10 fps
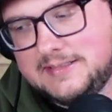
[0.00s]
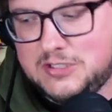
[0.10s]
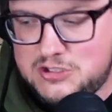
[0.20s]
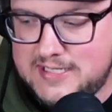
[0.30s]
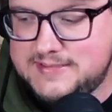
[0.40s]

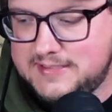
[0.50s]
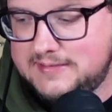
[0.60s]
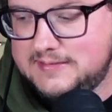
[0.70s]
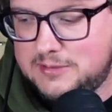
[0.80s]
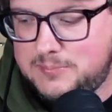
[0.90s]
chasing
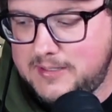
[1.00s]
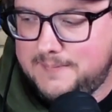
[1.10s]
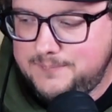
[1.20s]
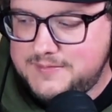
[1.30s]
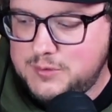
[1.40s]
a bit.
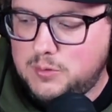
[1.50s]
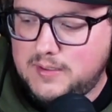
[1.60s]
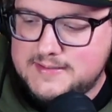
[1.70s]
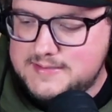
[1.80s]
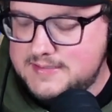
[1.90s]
So
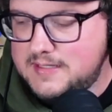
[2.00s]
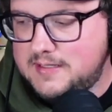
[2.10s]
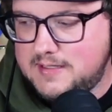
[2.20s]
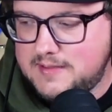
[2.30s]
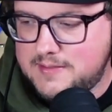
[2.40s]
it's
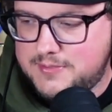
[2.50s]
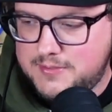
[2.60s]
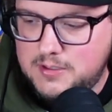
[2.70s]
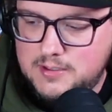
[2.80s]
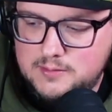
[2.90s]
the
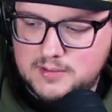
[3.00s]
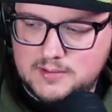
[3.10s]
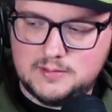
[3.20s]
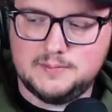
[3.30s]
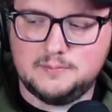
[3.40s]
third
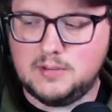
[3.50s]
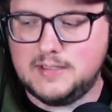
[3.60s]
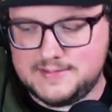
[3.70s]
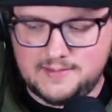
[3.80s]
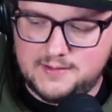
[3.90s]

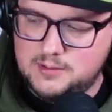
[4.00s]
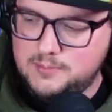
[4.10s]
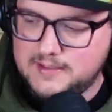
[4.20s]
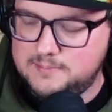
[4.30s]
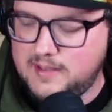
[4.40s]

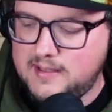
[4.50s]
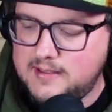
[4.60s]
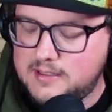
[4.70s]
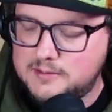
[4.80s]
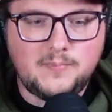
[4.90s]
week of May
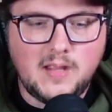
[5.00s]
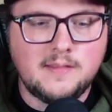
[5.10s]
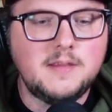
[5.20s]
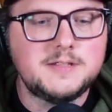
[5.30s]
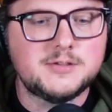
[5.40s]
here.
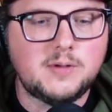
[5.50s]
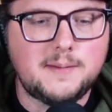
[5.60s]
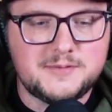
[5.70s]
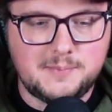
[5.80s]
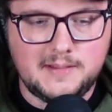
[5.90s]
And this is what
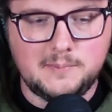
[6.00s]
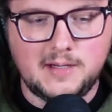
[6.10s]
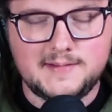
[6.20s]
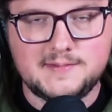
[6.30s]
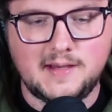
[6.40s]
I'm spending
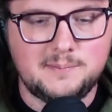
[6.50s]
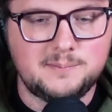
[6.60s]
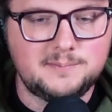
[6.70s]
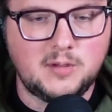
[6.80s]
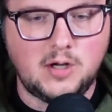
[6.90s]
my time
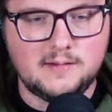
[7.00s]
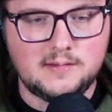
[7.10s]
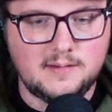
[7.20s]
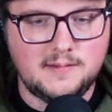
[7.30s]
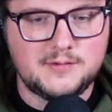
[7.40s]
on
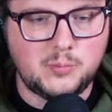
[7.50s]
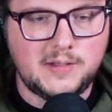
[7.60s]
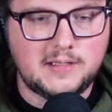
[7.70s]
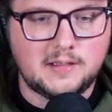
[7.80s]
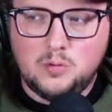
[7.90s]
this
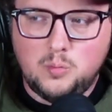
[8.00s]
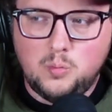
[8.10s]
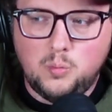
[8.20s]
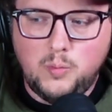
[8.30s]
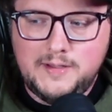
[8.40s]
week.
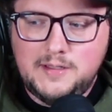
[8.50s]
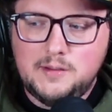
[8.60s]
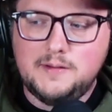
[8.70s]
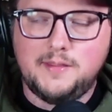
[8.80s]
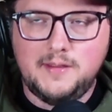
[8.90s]
When
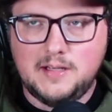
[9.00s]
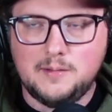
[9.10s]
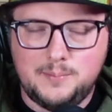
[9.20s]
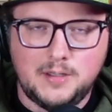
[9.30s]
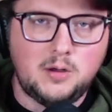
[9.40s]
you think
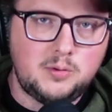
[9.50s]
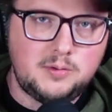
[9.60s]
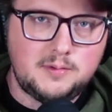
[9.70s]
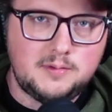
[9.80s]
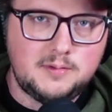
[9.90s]
about
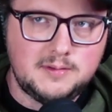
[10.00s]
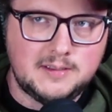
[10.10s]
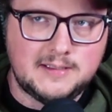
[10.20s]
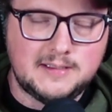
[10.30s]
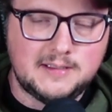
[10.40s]

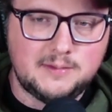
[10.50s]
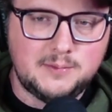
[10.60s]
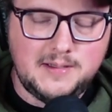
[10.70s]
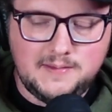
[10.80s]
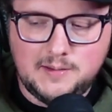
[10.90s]

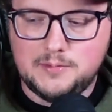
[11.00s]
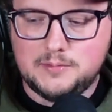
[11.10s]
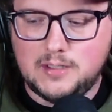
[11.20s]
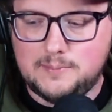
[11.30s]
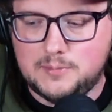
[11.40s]

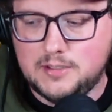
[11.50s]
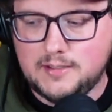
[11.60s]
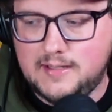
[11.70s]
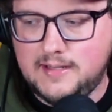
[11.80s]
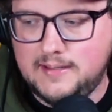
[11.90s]
crop
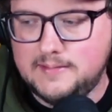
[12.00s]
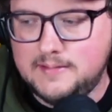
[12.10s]
marketing,